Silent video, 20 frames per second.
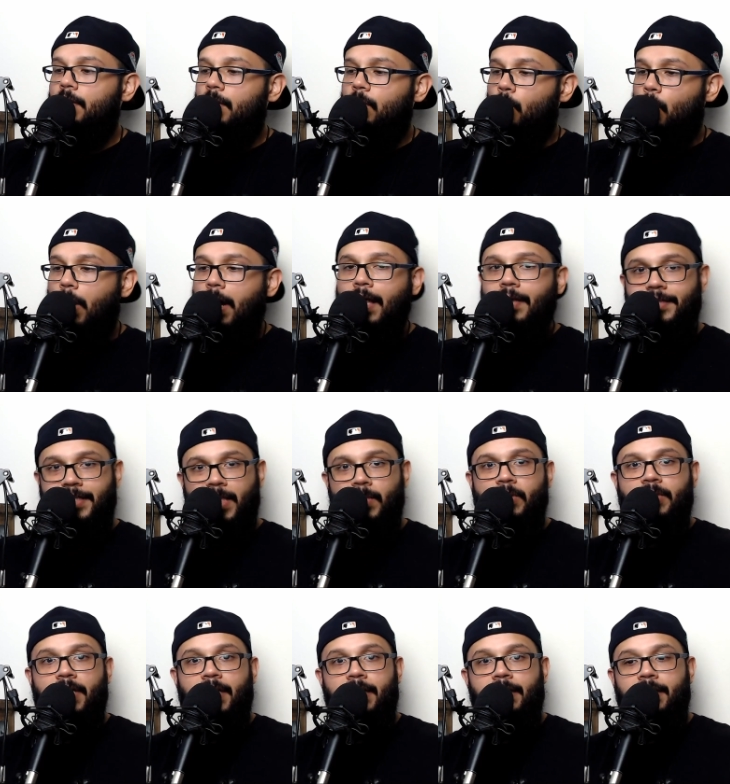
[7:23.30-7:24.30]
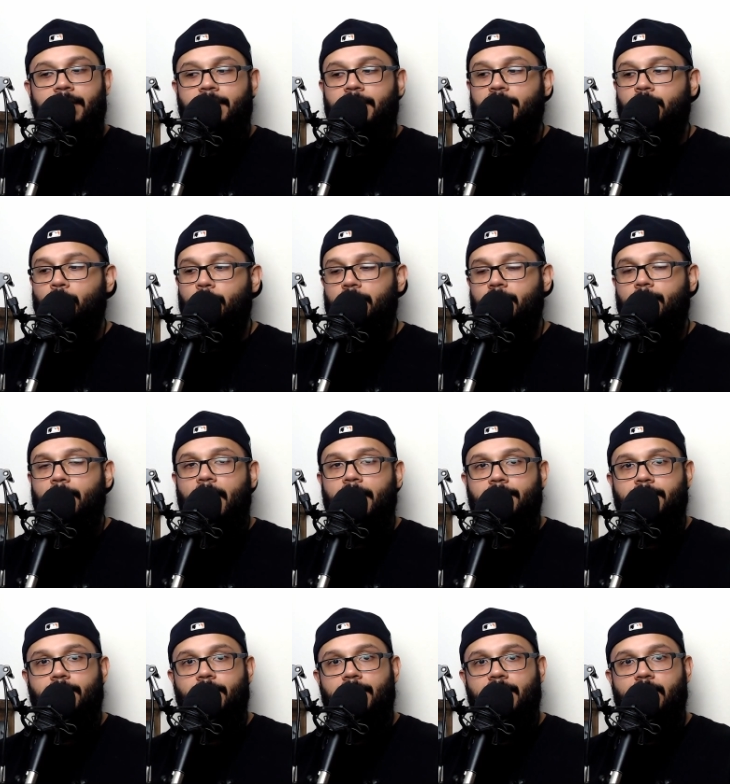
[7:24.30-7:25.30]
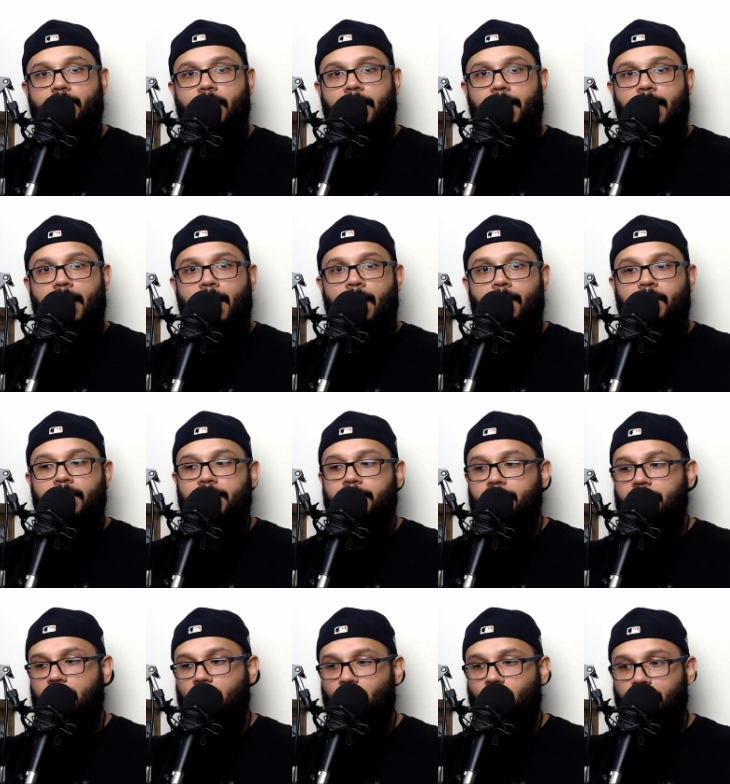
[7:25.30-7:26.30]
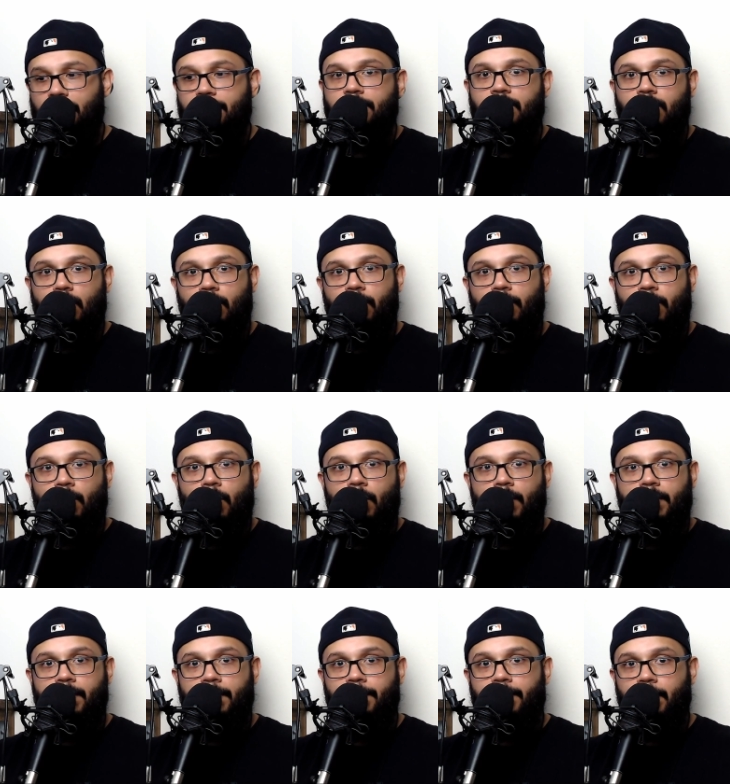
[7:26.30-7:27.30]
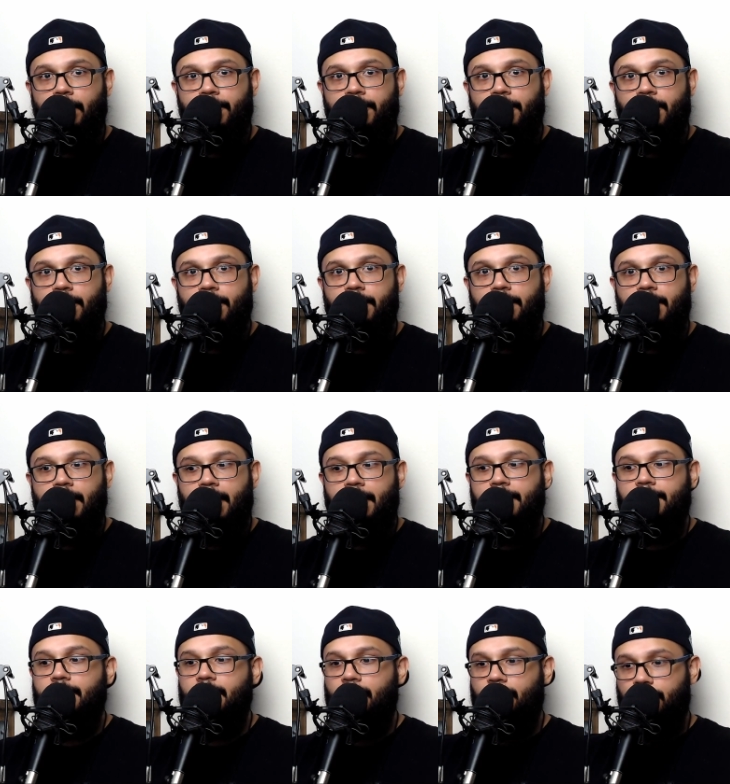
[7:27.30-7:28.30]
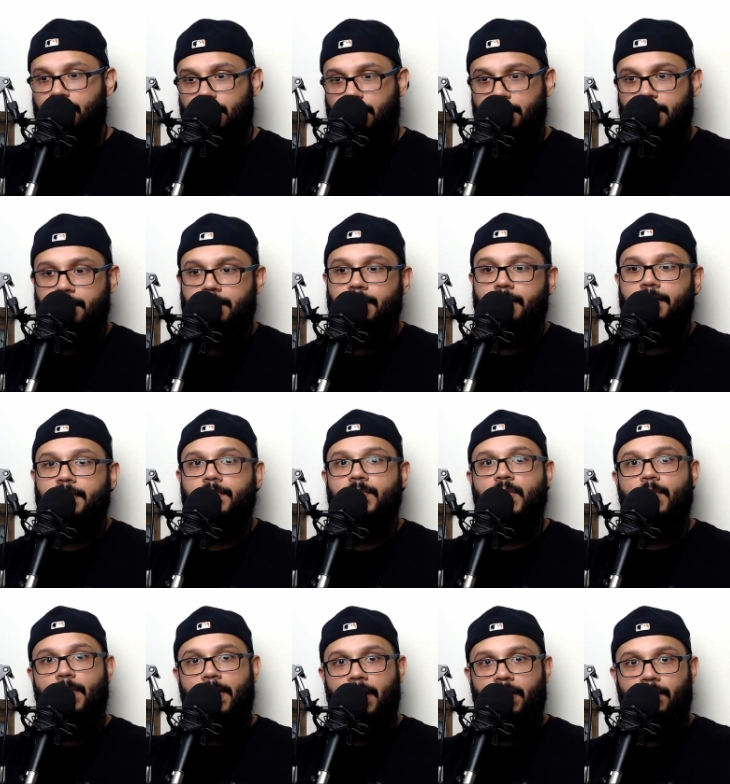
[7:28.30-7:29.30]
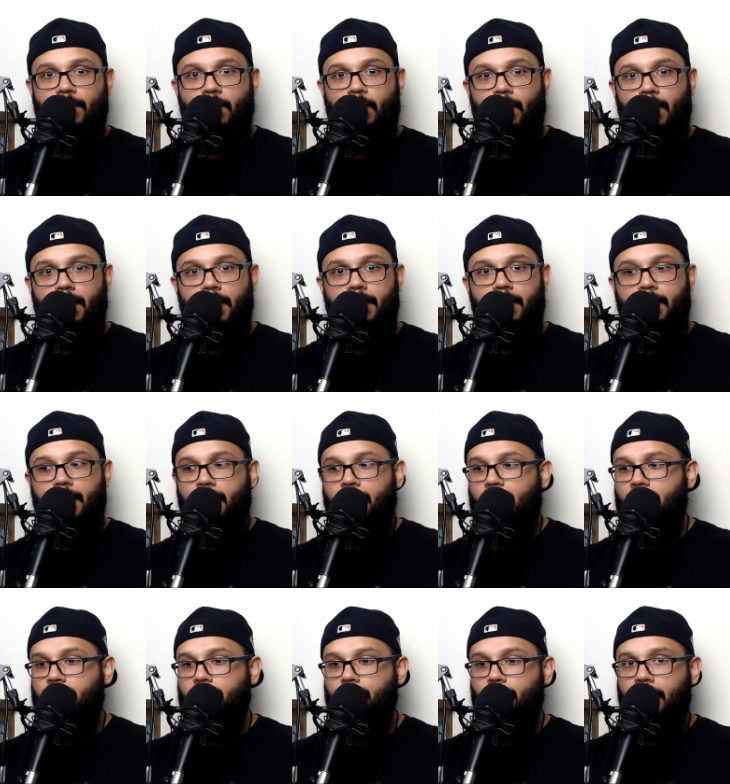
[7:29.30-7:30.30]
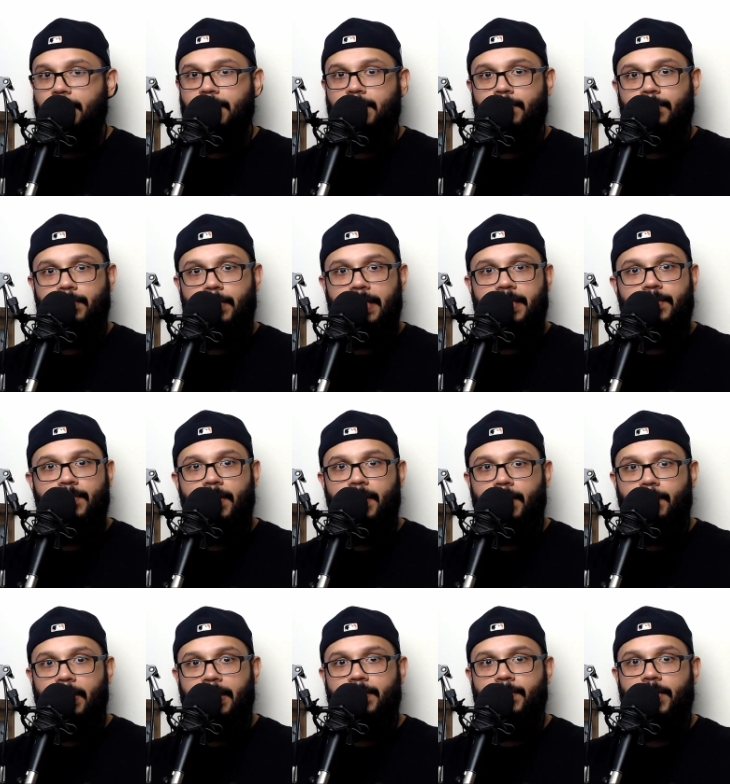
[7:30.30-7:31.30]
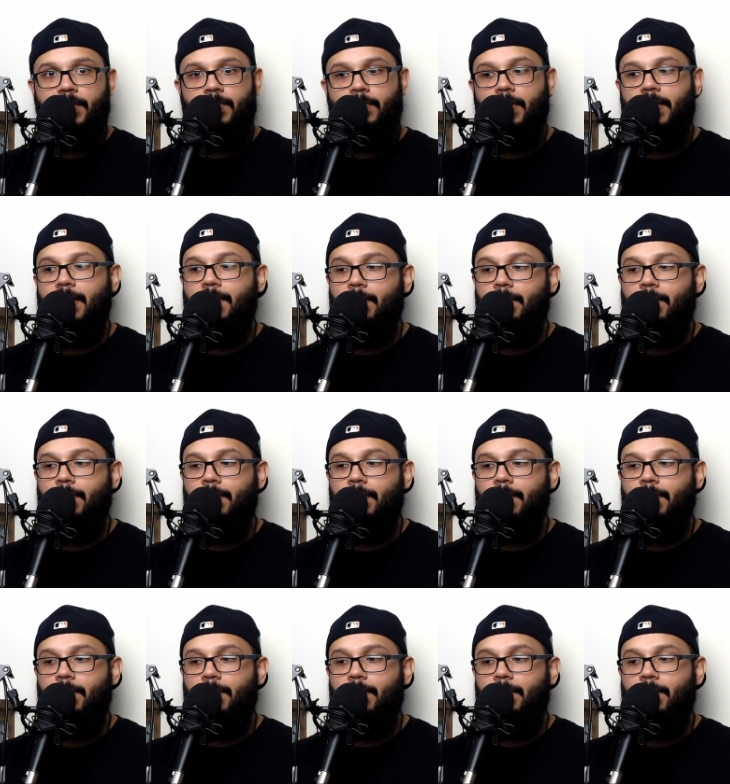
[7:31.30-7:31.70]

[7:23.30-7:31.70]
while simultaneously switching back to your eBay app and seeing what it's sold for in the filters, and see if there's some demand for it, and make some money, make some extra money.